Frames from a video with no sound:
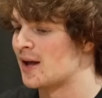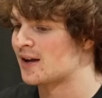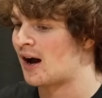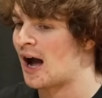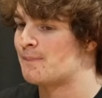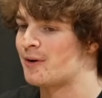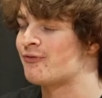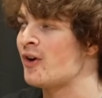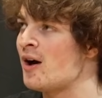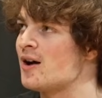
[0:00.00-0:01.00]
like, I
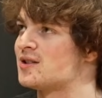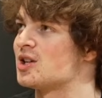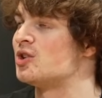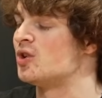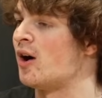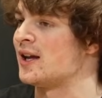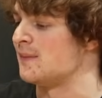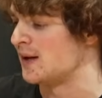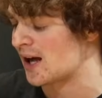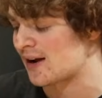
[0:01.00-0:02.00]
prefer to not
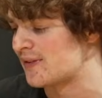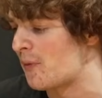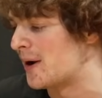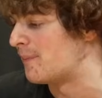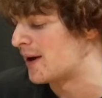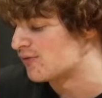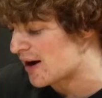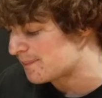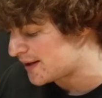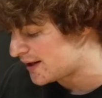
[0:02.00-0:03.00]
eat meat. Like, I've never been a big
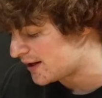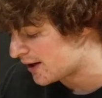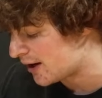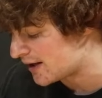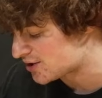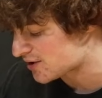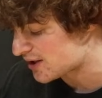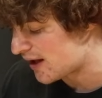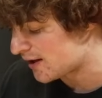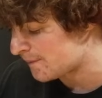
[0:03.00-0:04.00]
red meat eater. It's
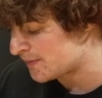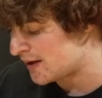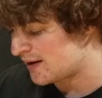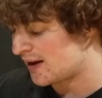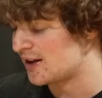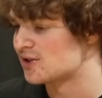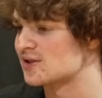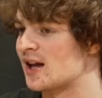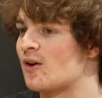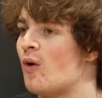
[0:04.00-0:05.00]
just like, it's
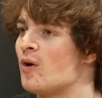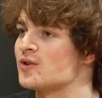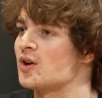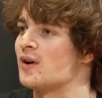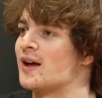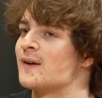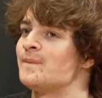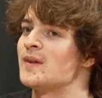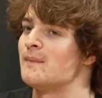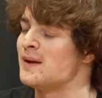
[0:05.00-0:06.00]
just like, also like,
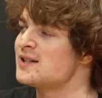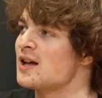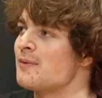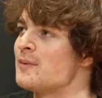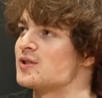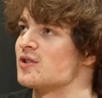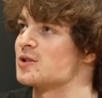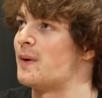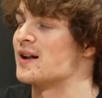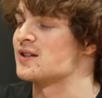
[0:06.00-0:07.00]
meat supplements are
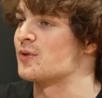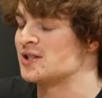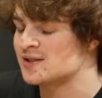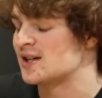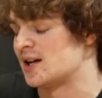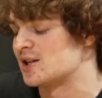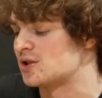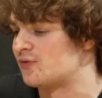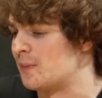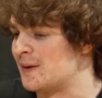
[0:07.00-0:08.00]
expensive, which isn't an
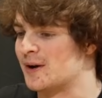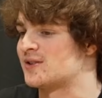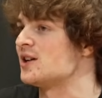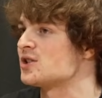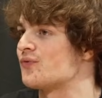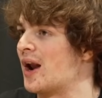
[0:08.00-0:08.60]
issue for me, but it's an issue